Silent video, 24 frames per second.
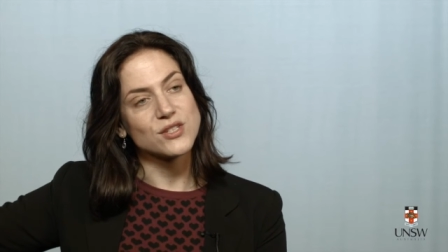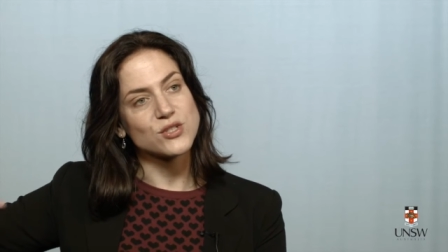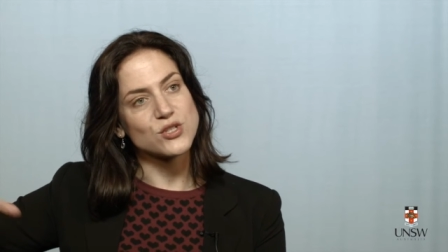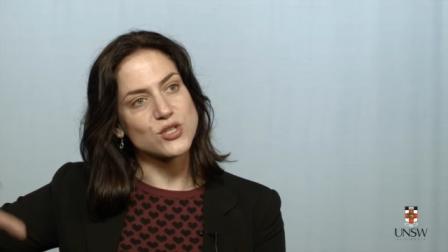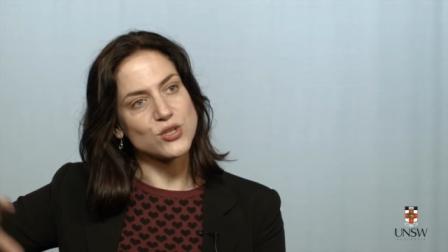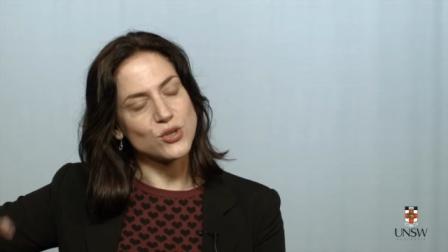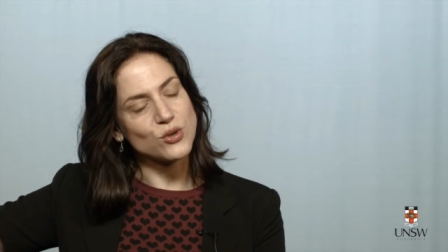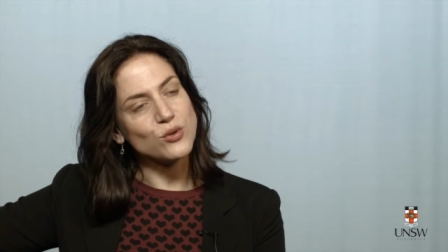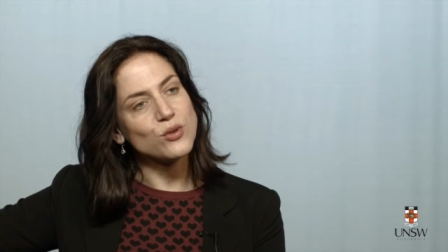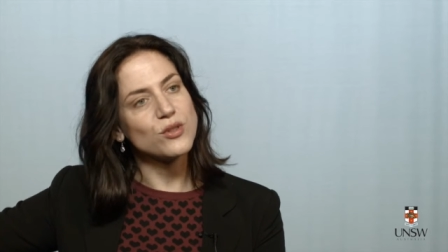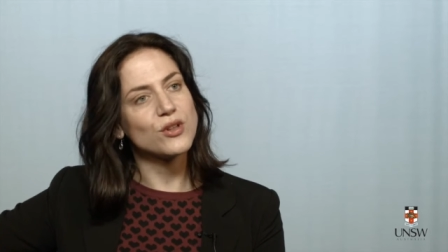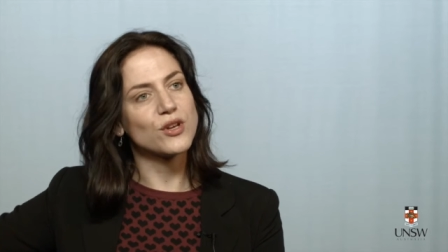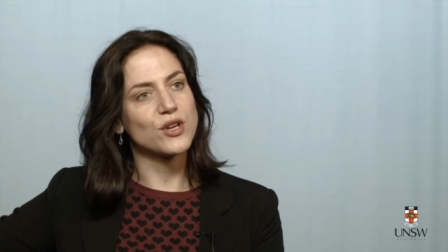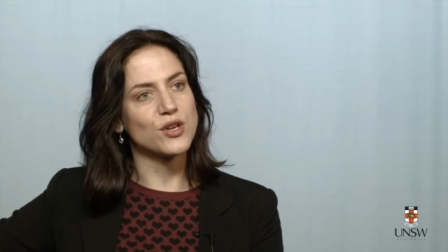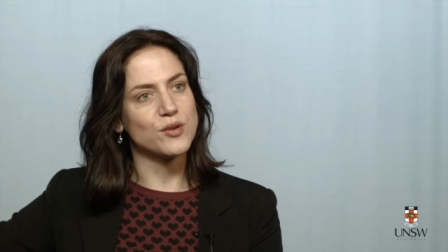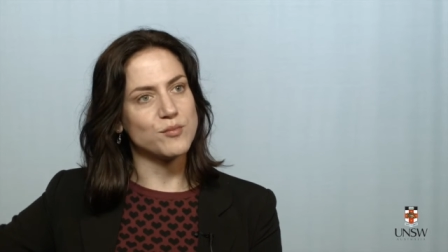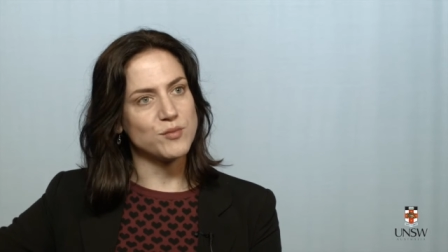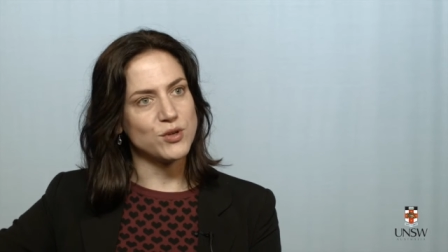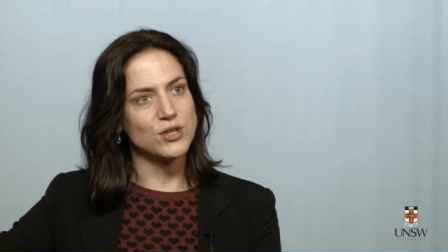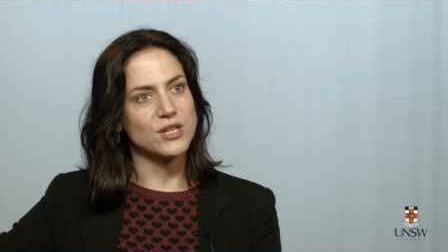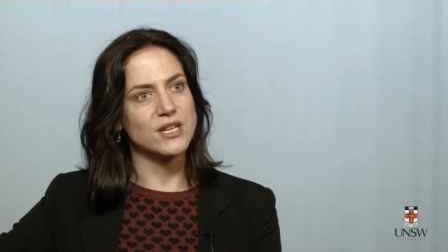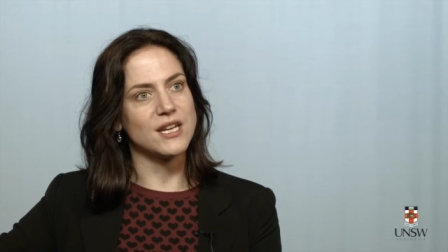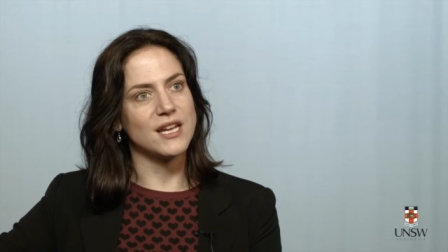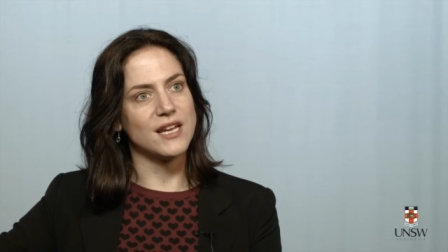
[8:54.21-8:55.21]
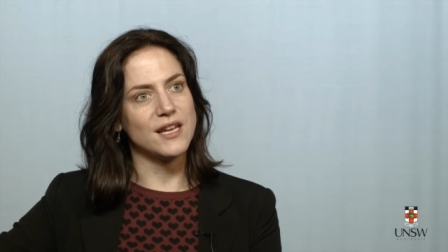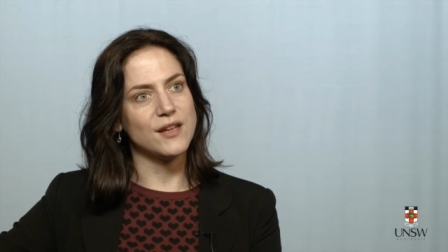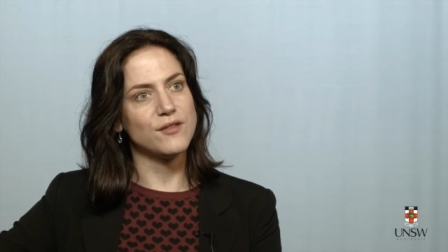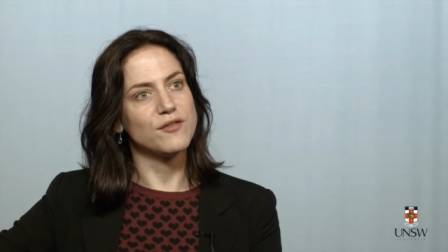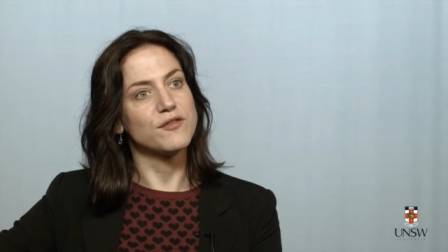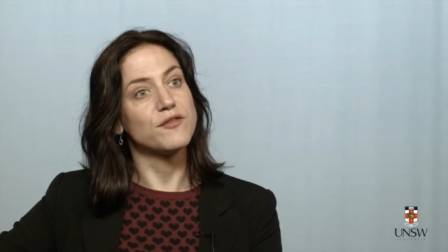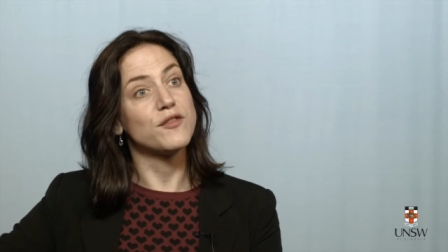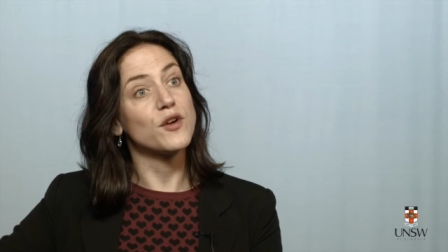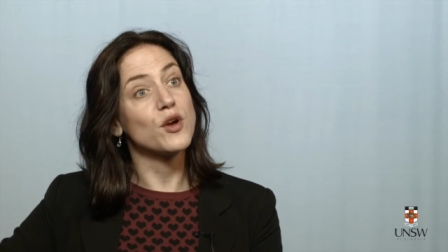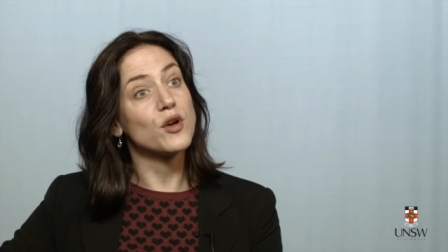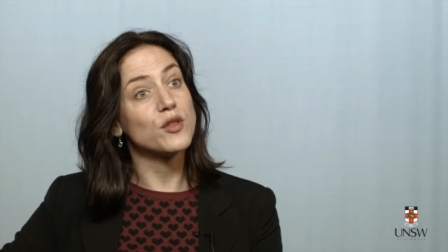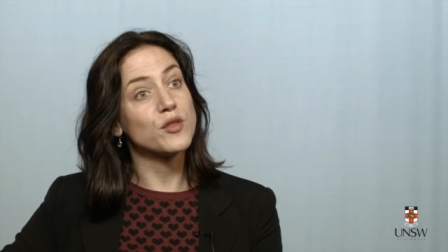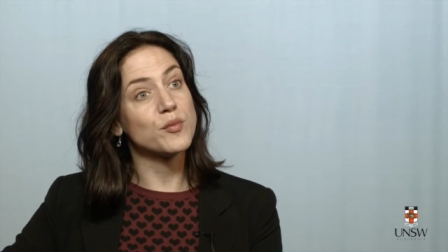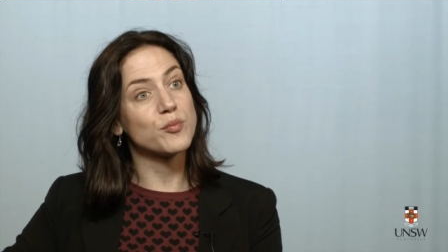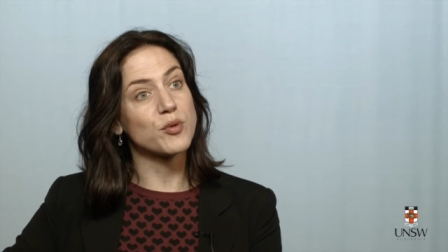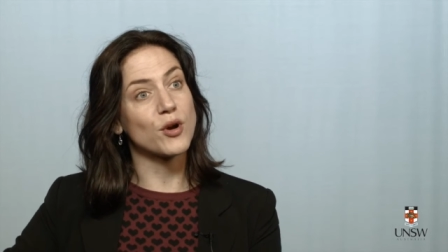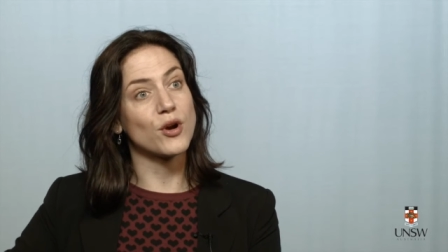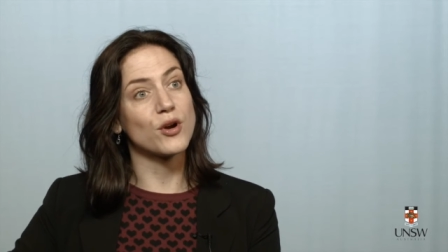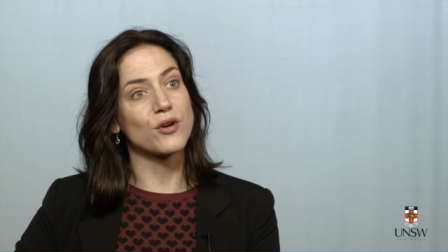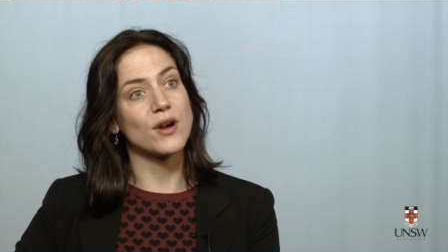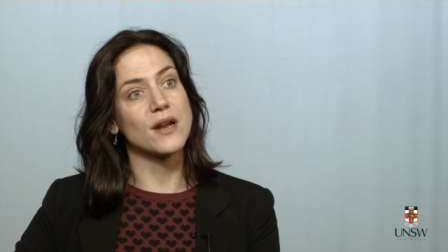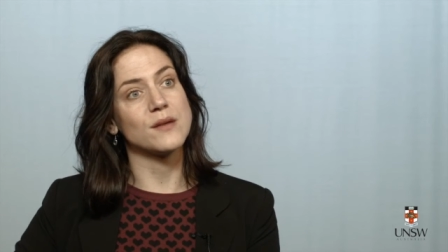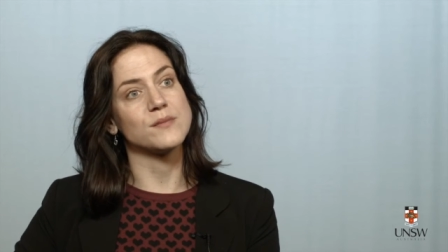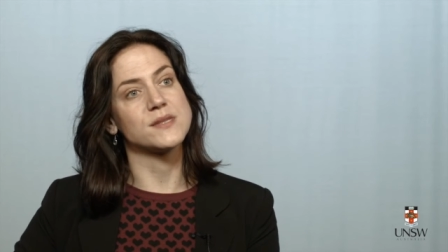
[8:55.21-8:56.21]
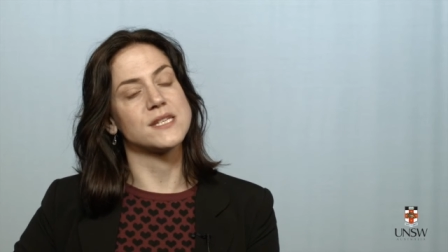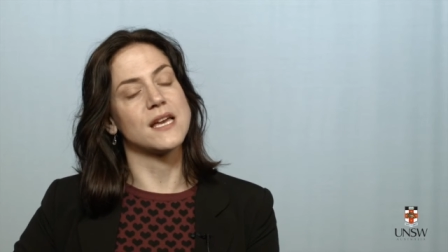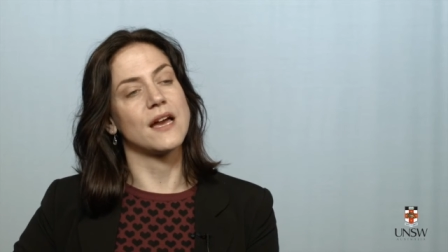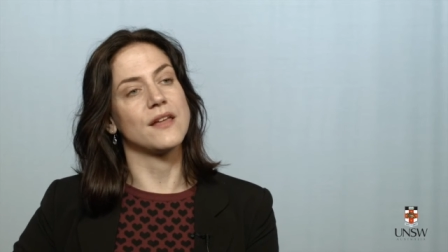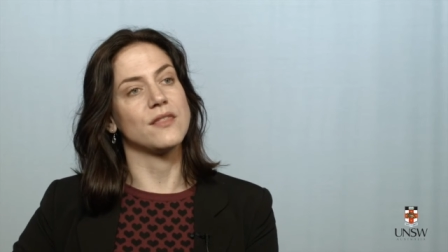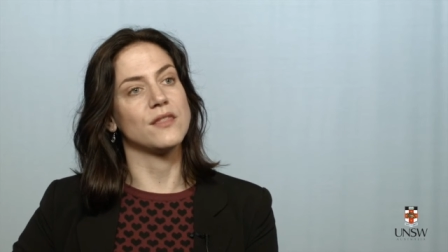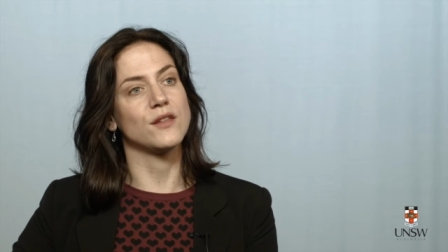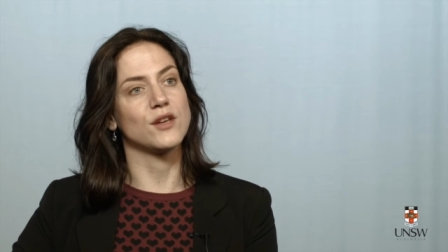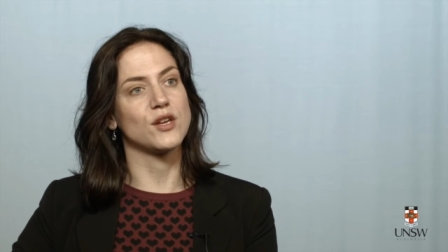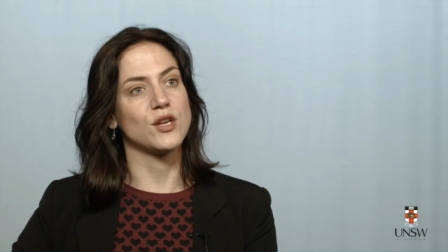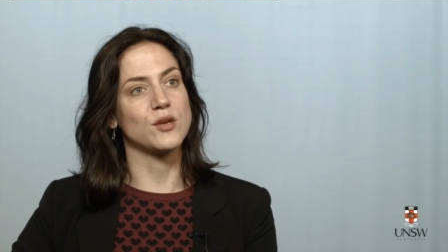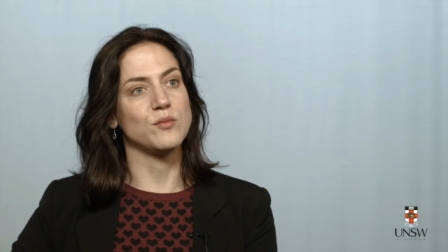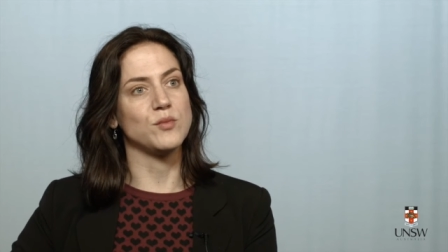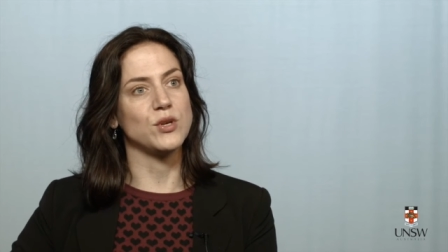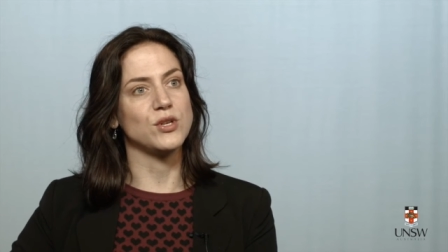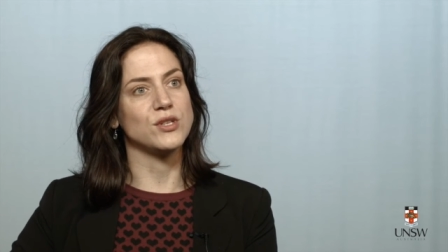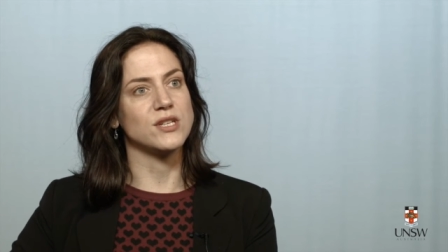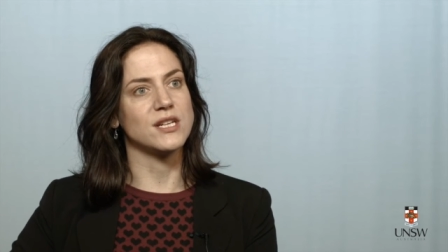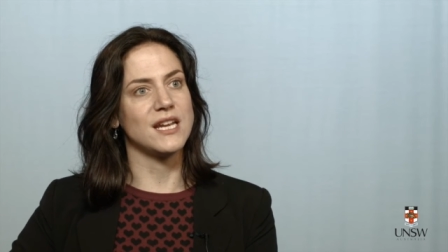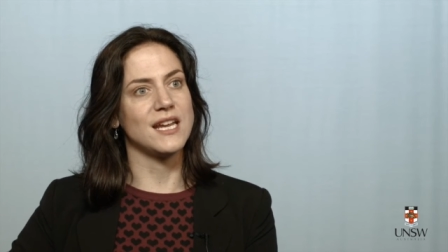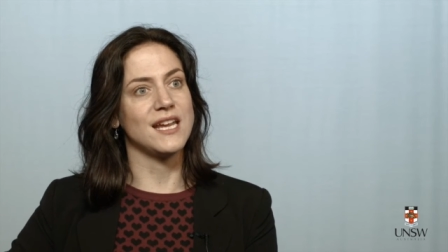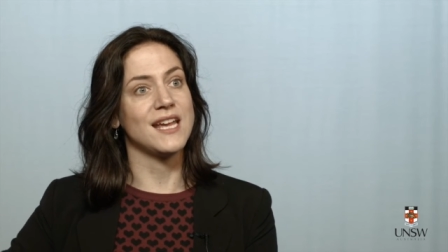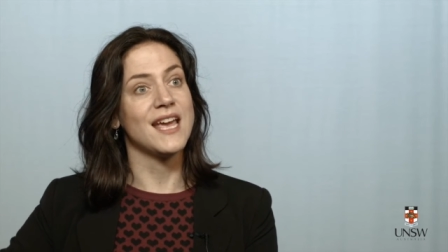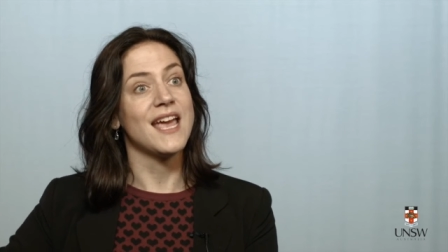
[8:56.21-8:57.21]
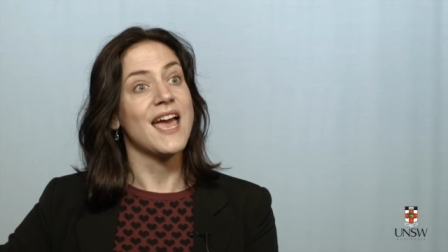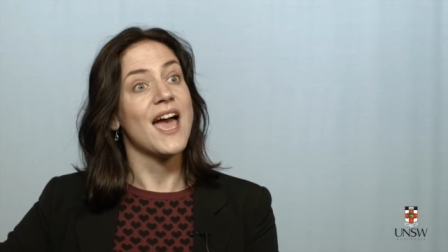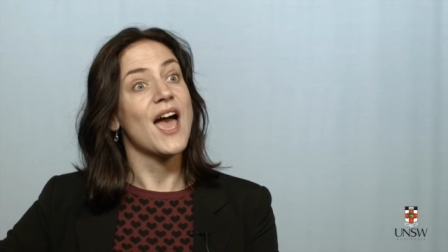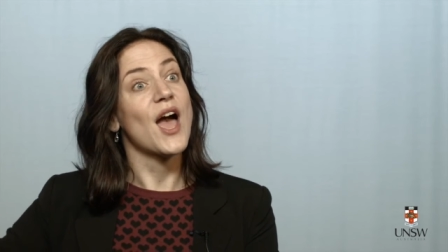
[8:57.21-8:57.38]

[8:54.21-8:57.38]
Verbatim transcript: to the community, further programs out in the community,